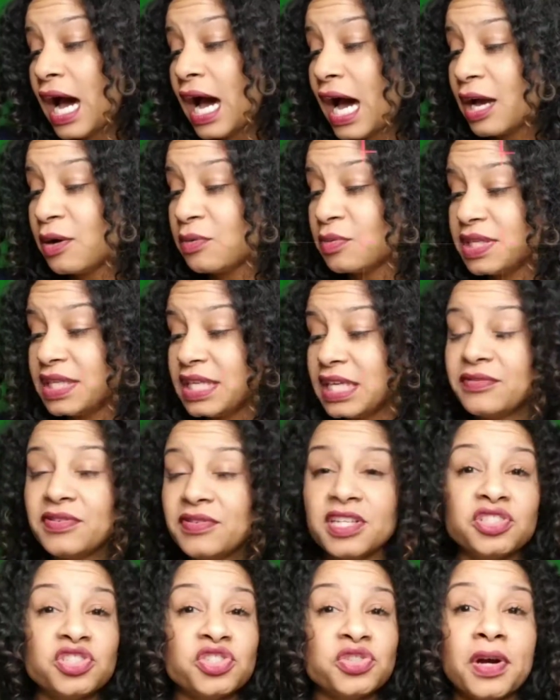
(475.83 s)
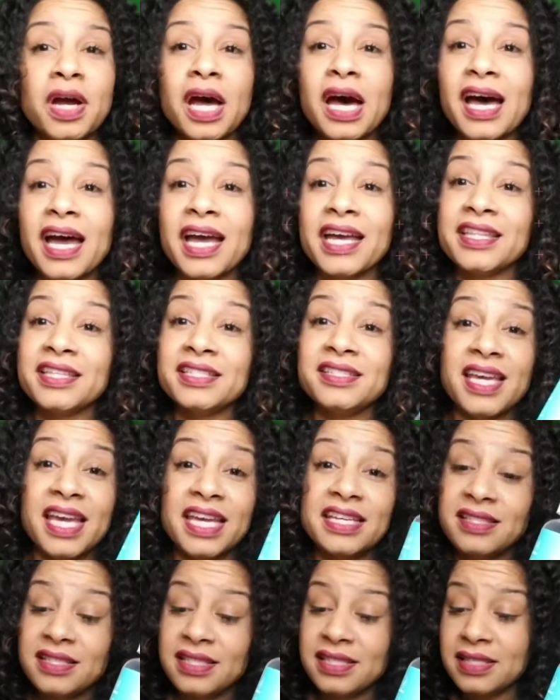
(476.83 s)
I would give it a try. The
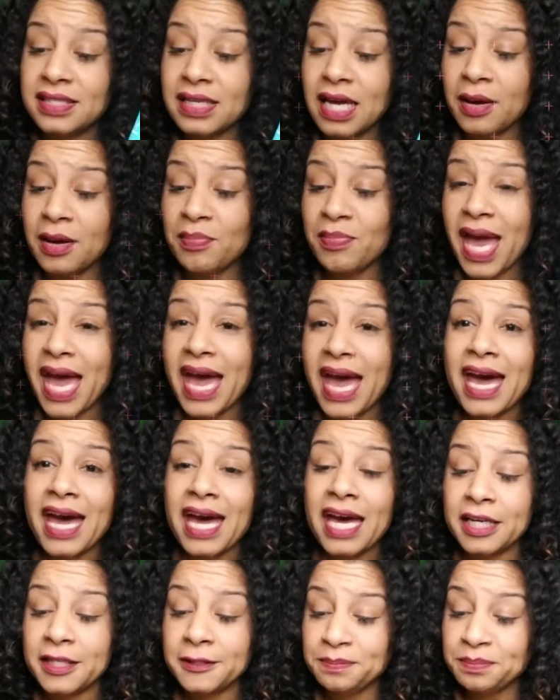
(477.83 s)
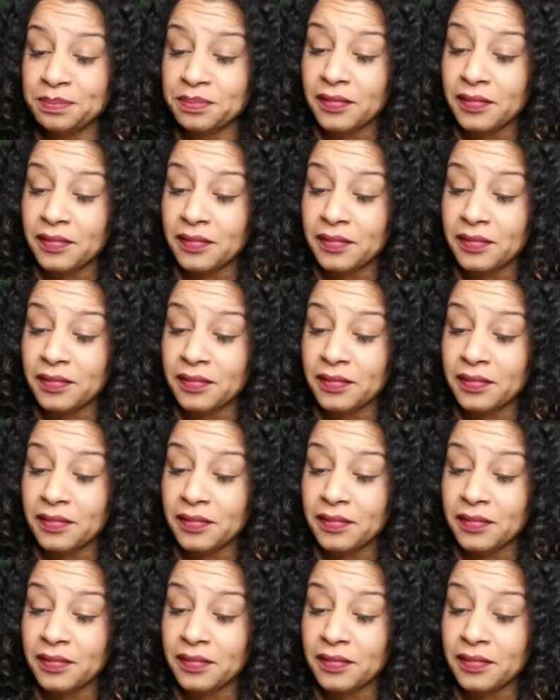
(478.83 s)
taste is not bad.